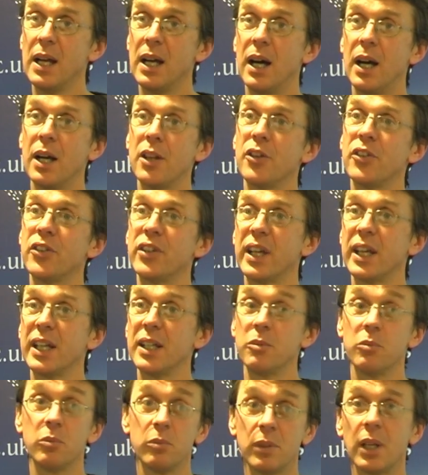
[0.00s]
Either
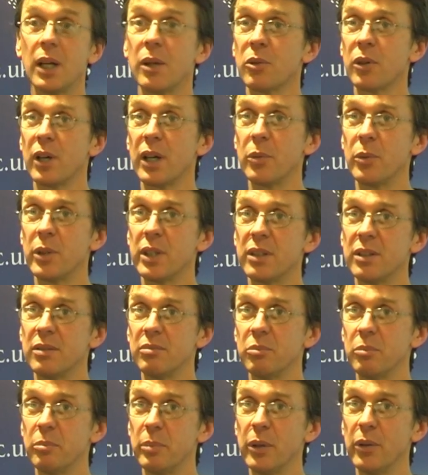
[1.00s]
say, yeah, great, we
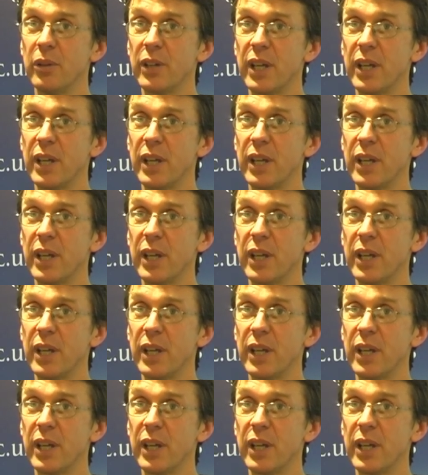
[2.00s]
can build